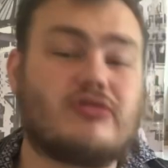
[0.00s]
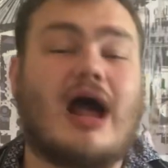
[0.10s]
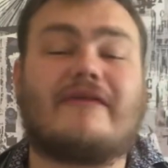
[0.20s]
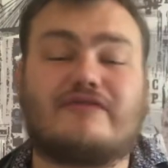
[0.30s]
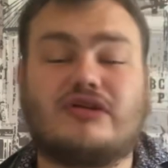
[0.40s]

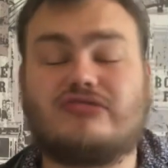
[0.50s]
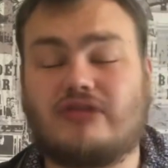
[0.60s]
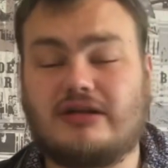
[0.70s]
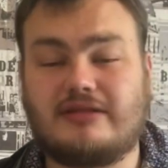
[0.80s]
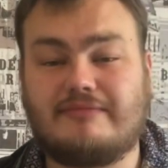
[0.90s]
average
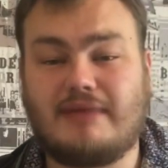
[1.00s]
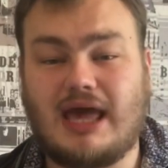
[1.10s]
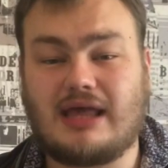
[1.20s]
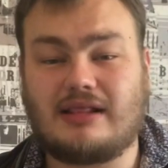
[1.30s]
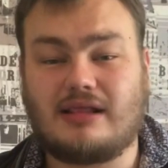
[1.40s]

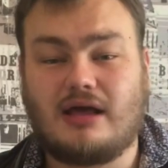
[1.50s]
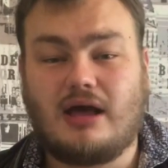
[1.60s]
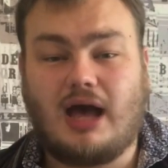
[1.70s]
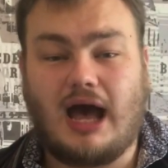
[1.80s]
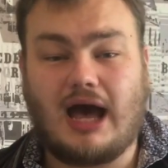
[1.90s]
run-of-the-mill
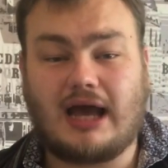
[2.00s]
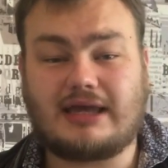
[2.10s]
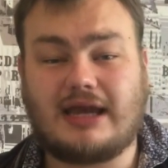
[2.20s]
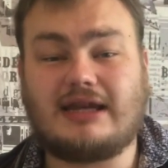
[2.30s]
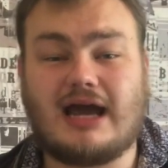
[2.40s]

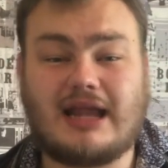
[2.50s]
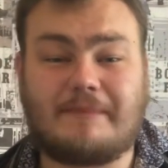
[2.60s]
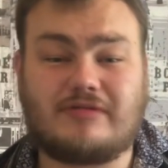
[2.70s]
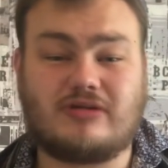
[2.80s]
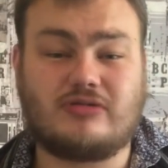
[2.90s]
K-9
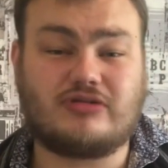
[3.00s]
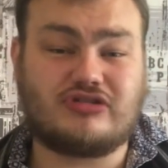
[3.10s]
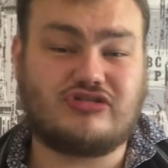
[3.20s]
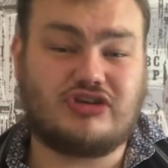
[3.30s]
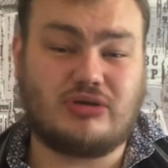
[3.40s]
episode, which
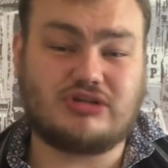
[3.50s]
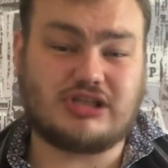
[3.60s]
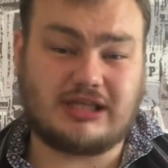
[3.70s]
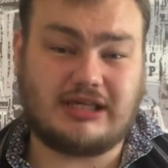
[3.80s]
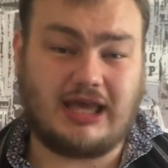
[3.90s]
is
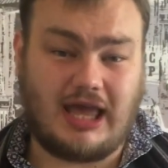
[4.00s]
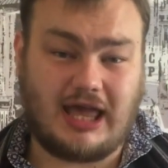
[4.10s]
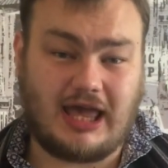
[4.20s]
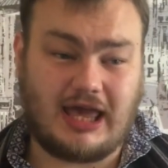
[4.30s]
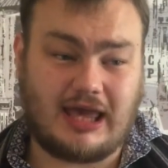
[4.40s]
usually
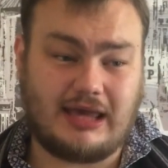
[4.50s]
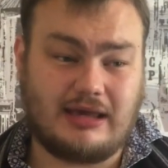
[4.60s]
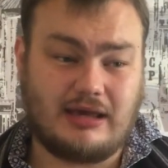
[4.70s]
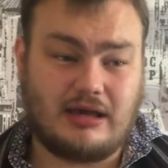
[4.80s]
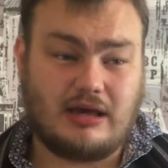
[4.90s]

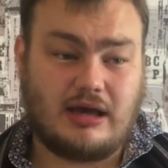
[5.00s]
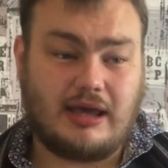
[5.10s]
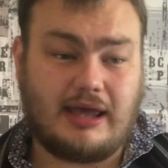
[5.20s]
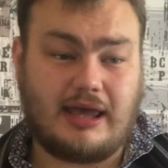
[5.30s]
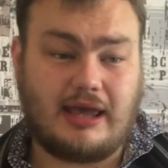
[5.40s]

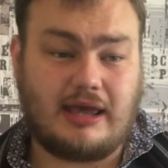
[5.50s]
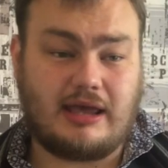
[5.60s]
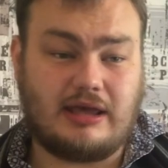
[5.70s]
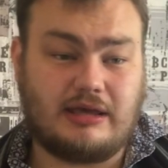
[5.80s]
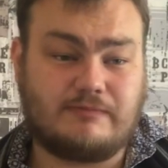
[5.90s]

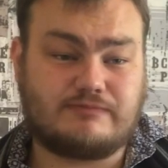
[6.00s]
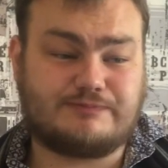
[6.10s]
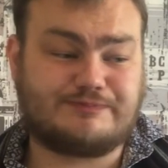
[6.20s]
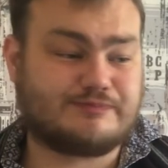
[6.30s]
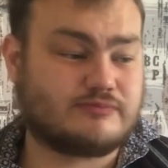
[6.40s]
a
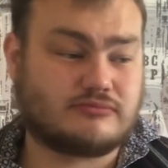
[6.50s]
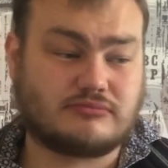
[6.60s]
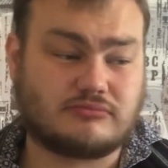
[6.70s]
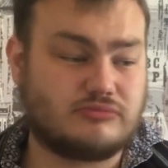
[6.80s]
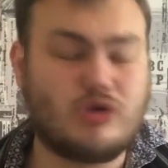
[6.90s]

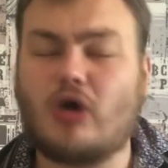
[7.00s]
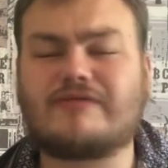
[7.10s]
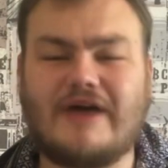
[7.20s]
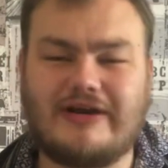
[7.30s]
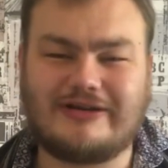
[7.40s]
not
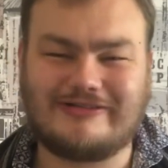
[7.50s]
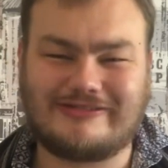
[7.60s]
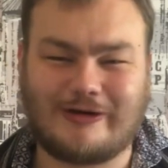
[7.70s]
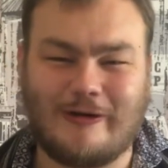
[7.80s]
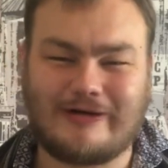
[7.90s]
very good
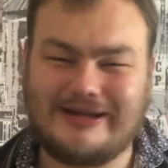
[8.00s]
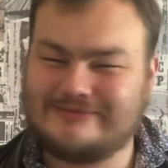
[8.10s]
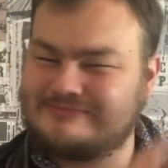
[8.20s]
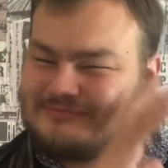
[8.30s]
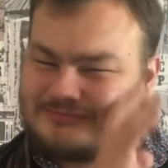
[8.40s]
story,
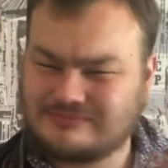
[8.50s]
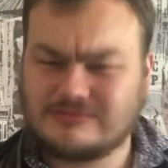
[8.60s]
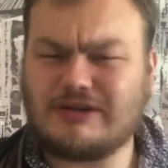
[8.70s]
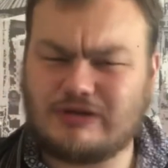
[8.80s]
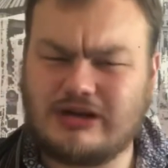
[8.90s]

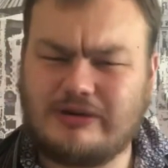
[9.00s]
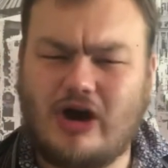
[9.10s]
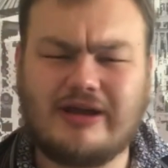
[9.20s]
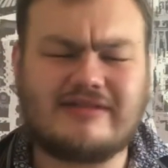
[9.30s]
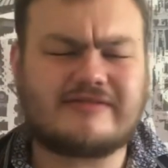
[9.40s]
if we're going to be
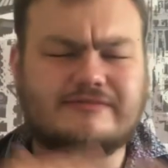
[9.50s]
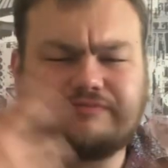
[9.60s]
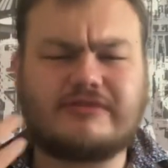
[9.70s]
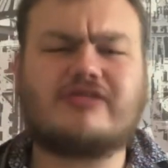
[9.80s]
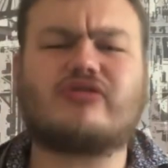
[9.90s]
honest,
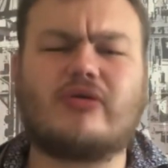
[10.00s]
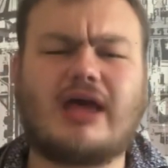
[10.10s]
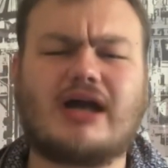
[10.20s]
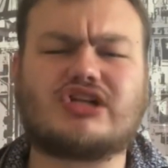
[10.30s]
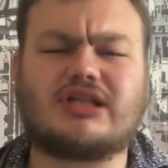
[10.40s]
this story
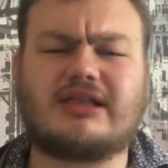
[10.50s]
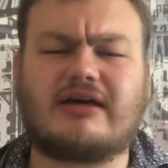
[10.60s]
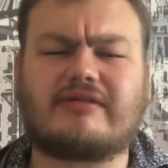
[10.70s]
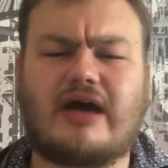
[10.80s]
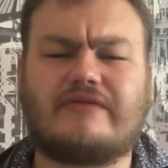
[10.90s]
actually
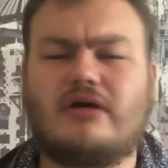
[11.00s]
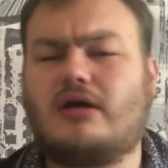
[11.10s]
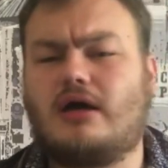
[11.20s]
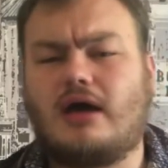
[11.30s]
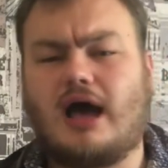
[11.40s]
does have
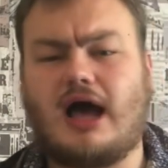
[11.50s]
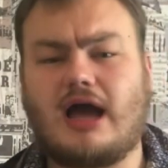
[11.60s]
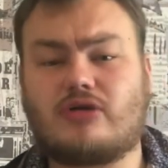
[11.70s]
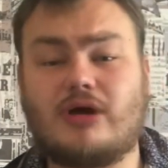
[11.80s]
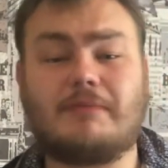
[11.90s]

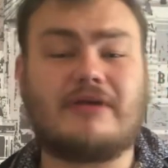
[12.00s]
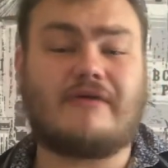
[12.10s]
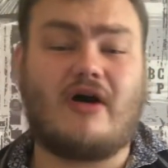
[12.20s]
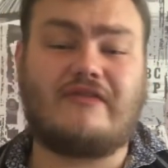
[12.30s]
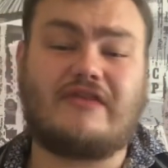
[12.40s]
quite a bit of
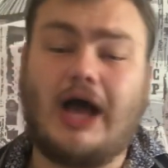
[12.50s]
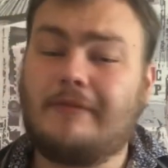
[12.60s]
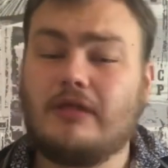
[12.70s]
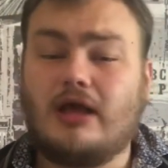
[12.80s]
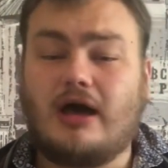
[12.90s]
offer.
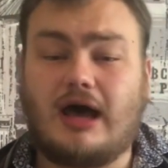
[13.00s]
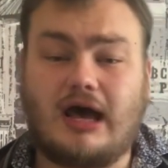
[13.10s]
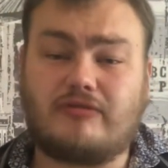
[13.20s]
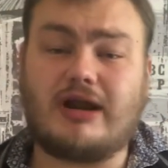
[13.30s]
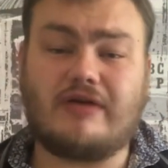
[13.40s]

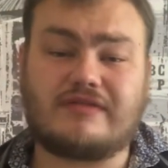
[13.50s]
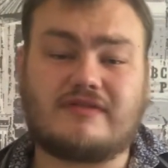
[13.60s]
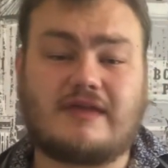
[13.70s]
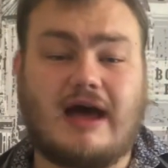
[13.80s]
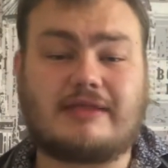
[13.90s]
Right off the
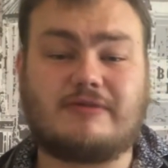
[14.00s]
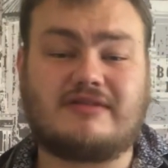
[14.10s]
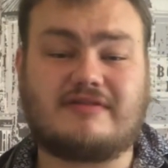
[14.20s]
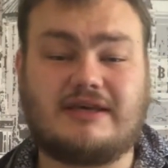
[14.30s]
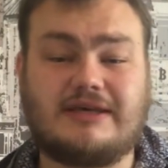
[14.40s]
start, we
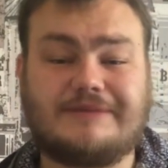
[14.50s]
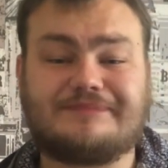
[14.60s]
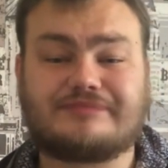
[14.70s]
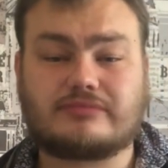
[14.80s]
see